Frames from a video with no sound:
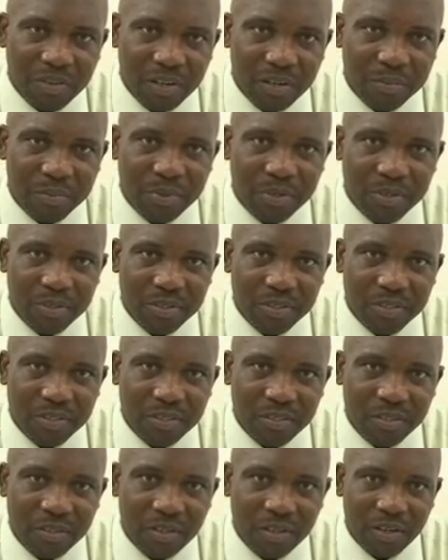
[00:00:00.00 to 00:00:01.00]

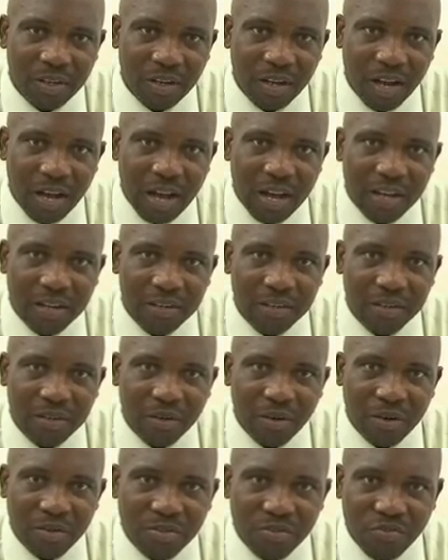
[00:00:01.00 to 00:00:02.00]
developers
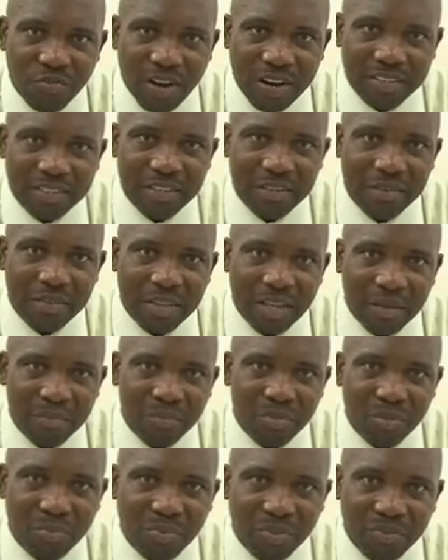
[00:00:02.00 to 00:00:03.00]
and contracting
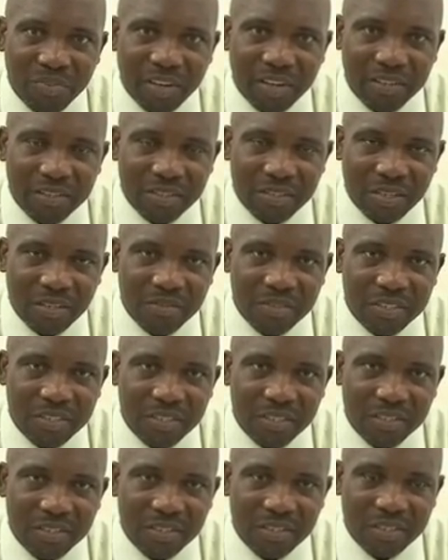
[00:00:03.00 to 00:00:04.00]
them to provide
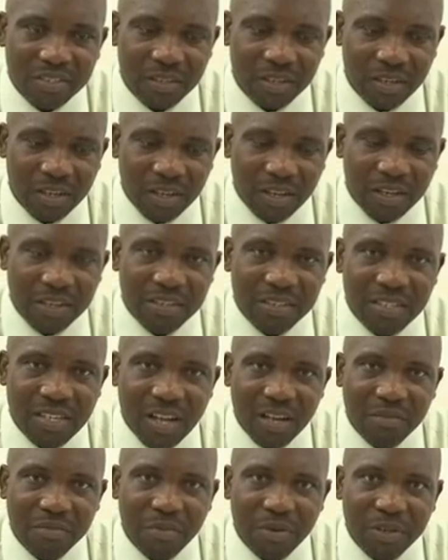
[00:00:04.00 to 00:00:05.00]
services
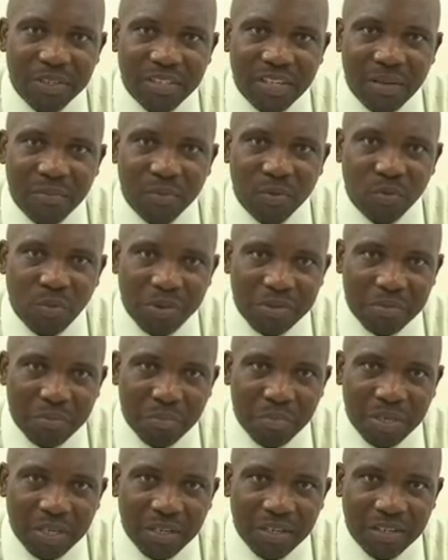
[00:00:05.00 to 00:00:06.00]
is that, for example,
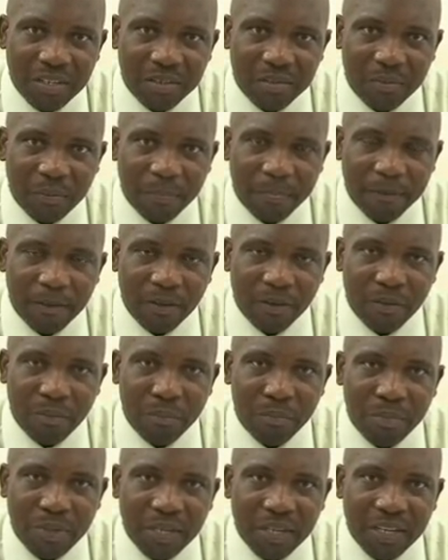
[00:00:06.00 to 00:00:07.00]
with
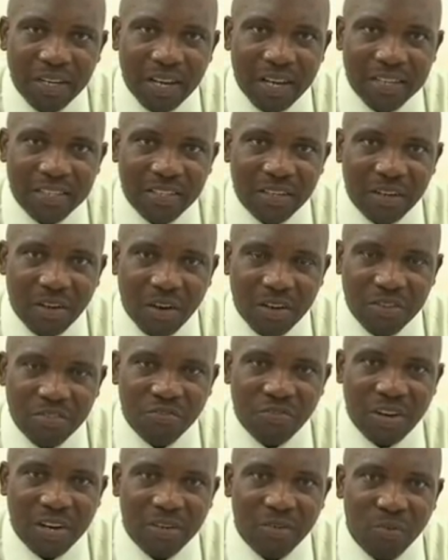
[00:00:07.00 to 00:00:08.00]
BEAD has a
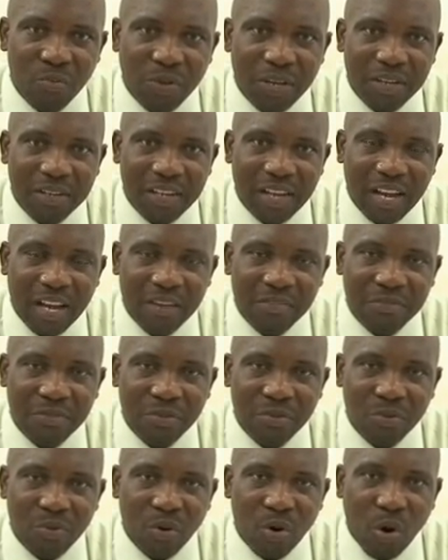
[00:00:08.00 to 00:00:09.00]
contract where they
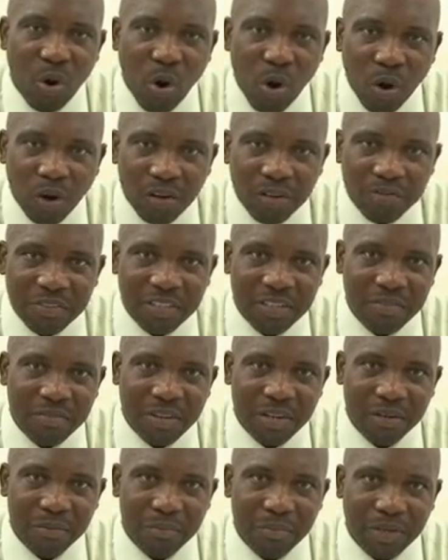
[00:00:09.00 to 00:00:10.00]
have to do all of the
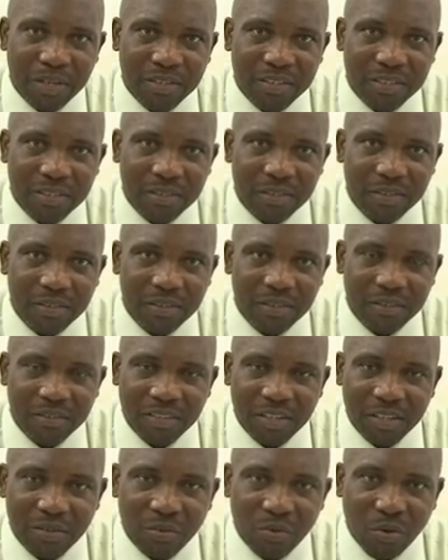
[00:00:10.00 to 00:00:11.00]
development.
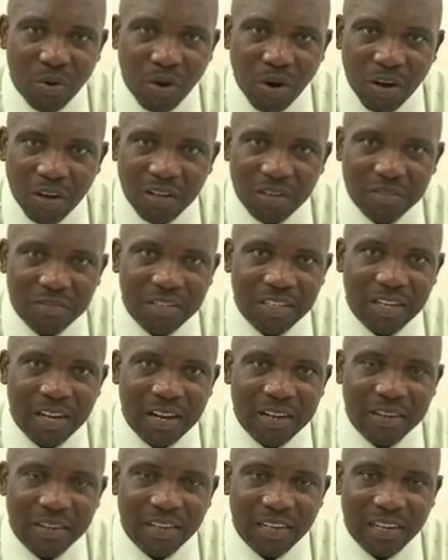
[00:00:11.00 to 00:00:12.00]
They do all of
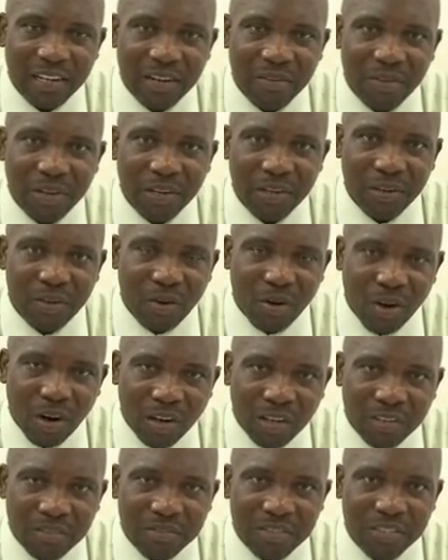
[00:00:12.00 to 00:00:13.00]
the land clearing,
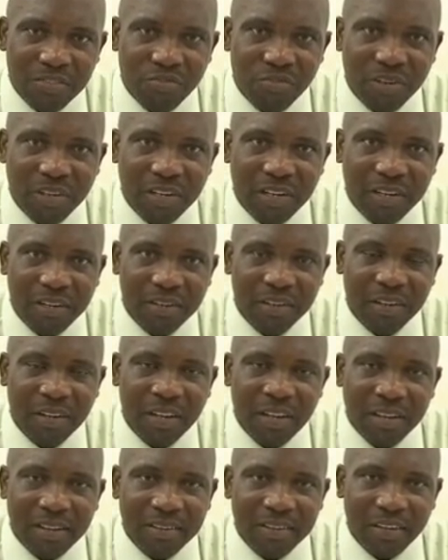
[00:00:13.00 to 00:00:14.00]
all of the
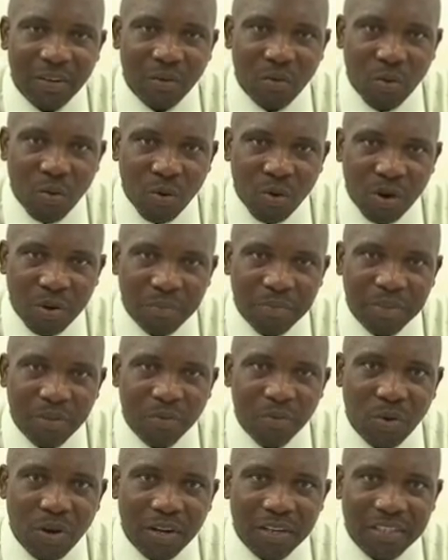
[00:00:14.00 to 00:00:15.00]
drilling, they hook
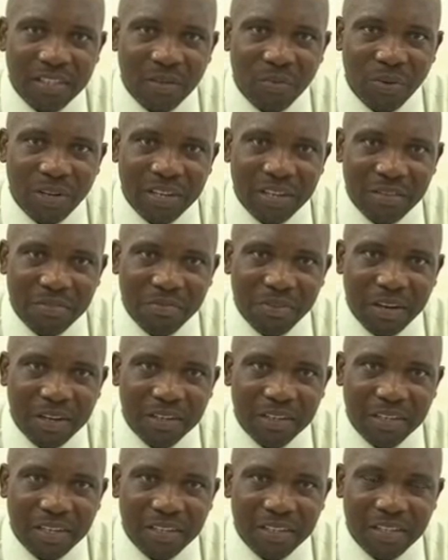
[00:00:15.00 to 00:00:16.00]
up the water when
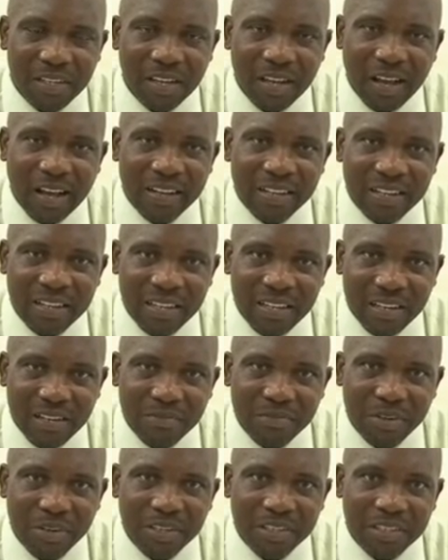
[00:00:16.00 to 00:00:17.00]
they find it, and
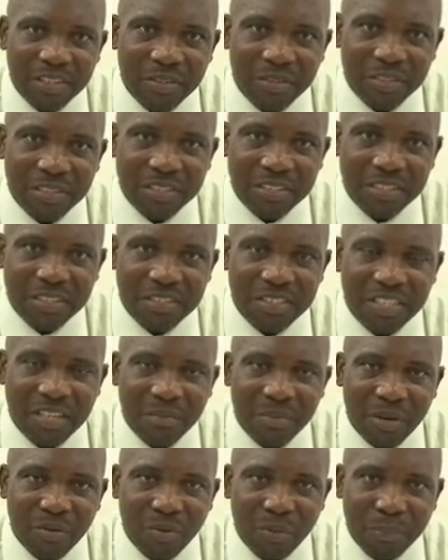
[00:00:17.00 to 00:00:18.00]
they deliver it into the
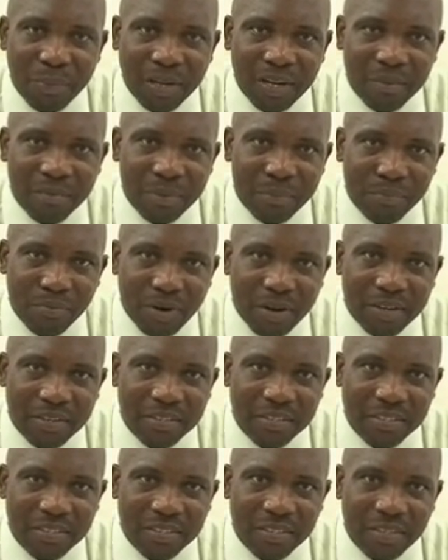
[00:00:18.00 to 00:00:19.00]
system, and we pay them a
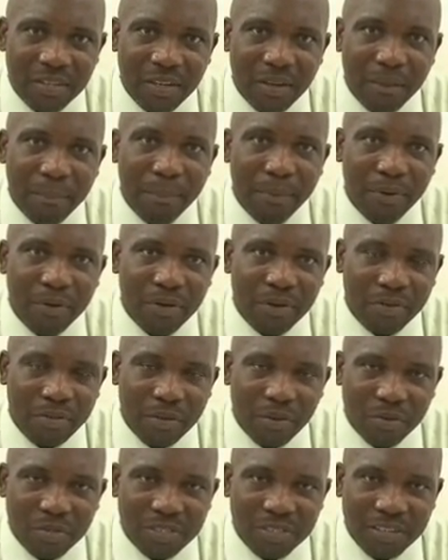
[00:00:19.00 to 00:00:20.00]
price
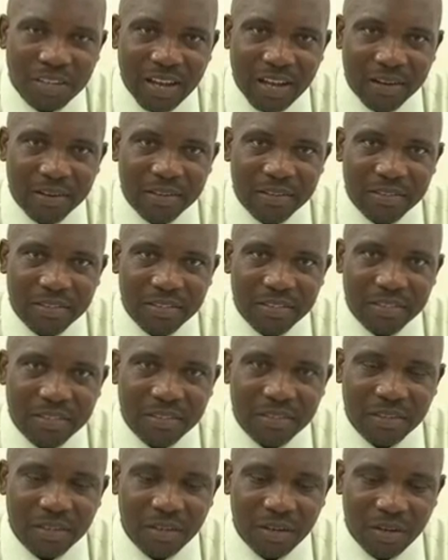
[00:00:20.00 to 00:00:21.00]
per 1,000
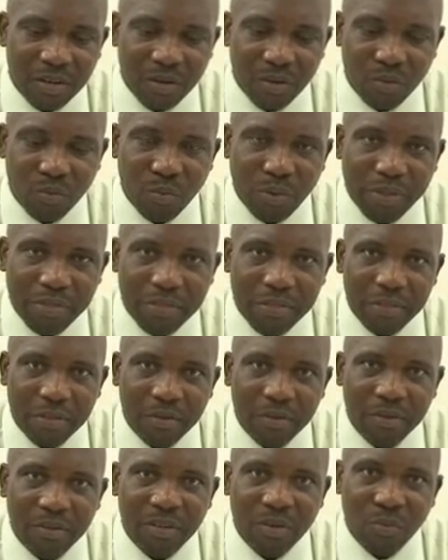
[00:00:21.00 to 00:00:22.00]
gallons.
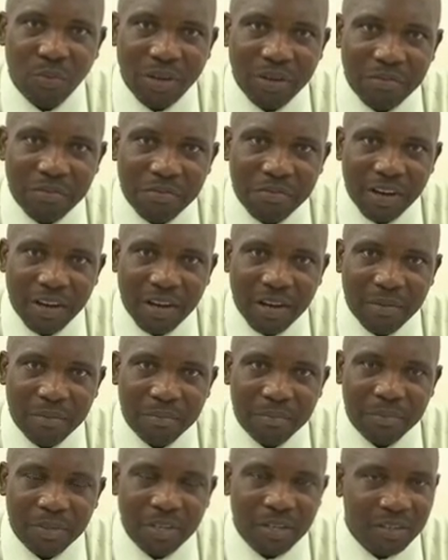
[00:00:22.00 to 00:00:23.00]
With the wind
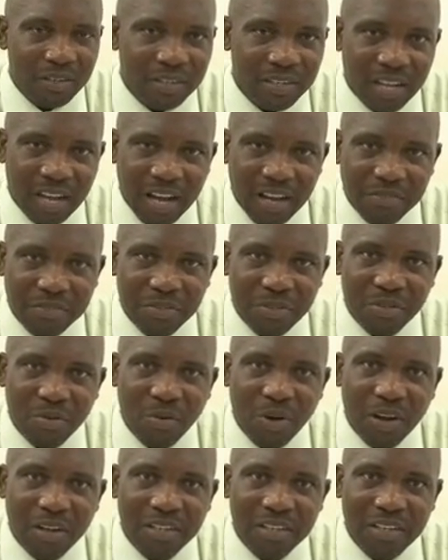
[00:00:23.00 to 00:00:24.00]
farm, they
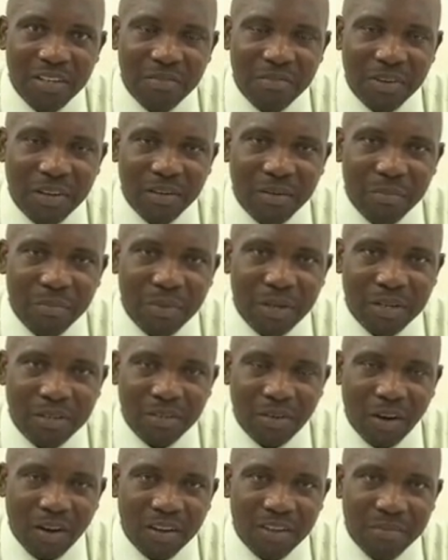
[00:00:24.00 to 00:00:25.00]
have to do all the
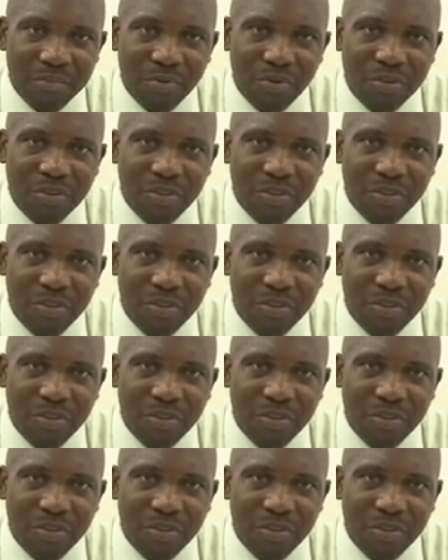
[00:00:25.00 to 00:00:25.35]
development,